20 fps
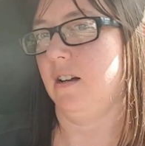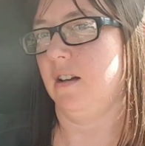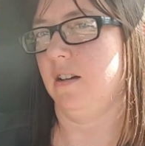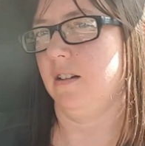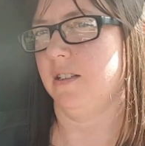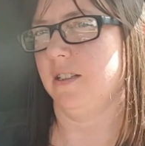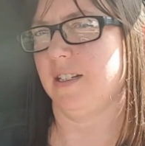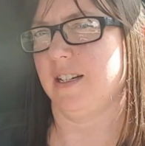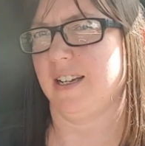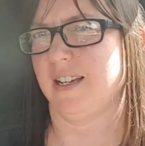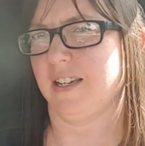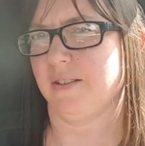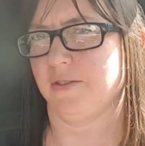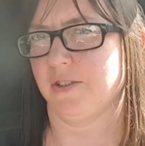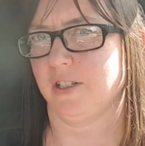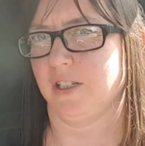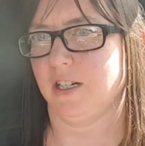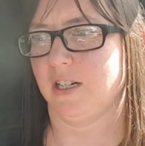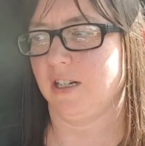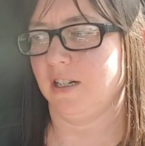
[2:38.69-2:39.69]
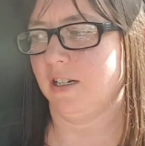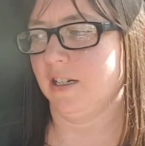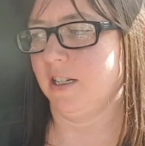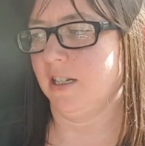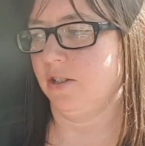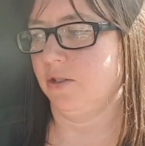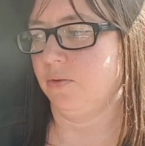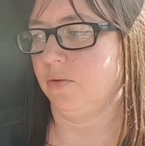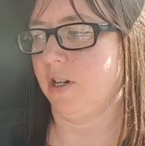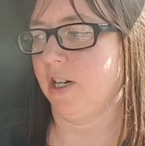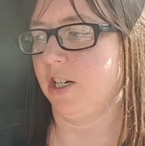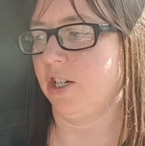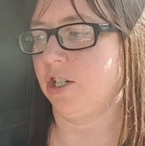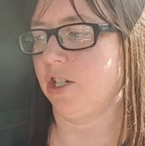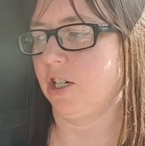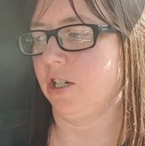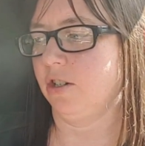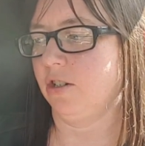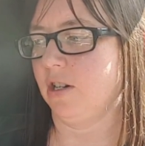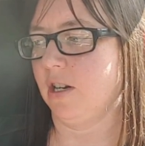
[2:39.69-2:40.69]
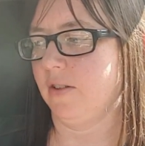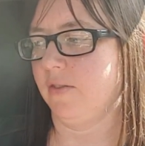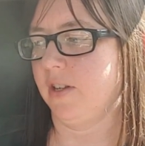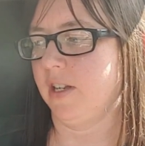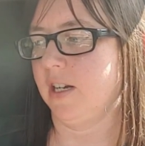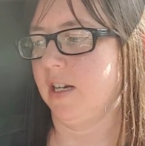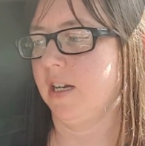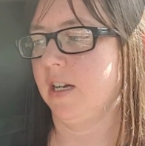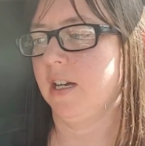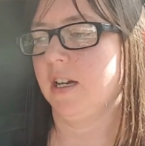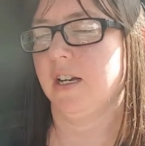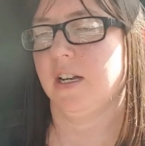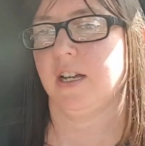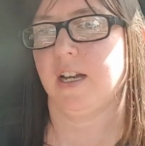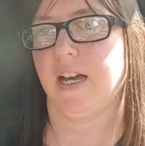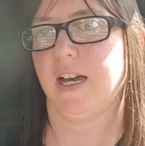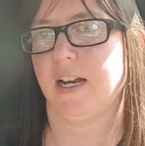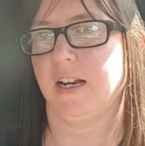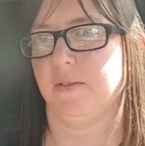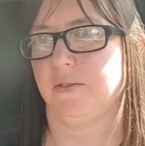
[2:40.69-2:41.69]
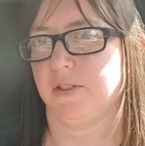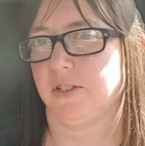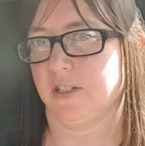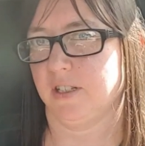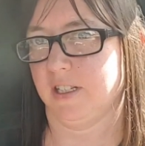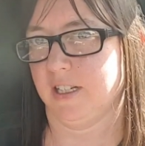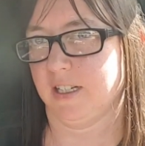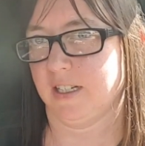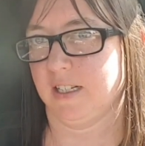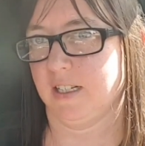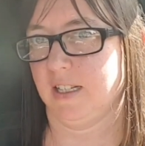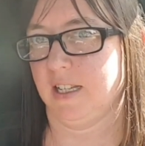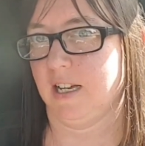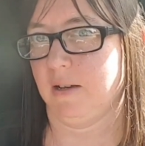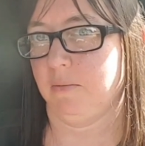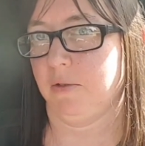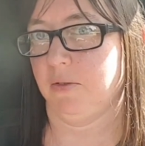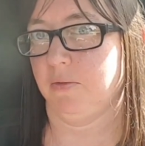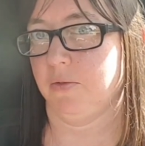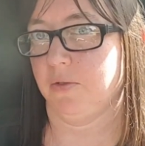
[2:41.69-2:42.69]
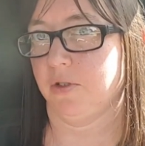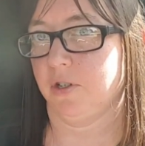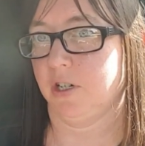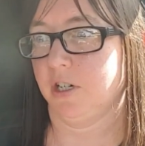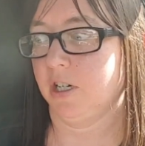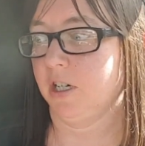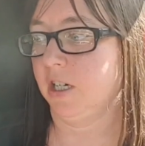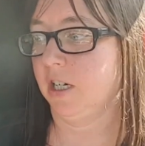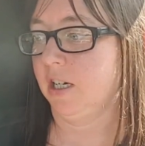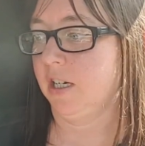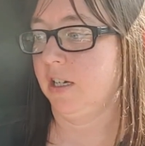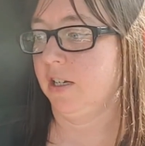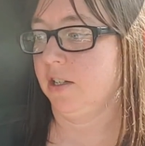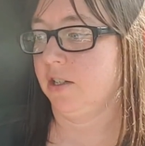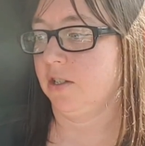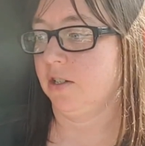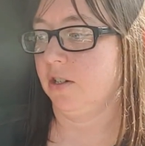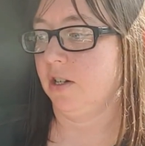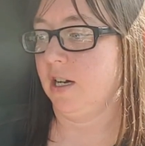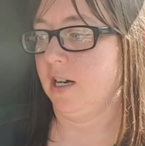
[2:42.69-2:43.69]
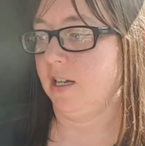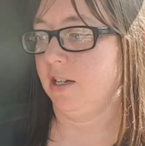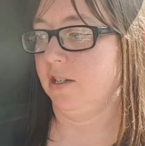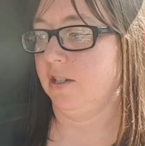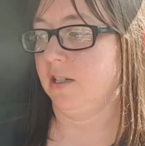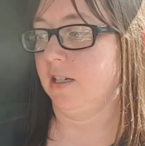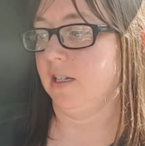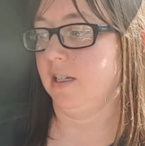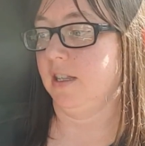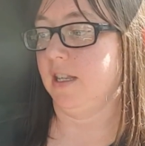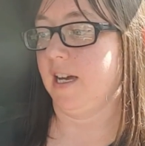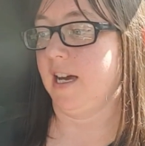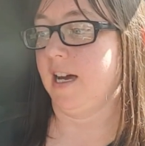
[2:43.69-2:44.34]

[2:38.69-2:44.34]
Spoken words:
all that I ever log is rideshare driving, and I've selected that before. So I just hit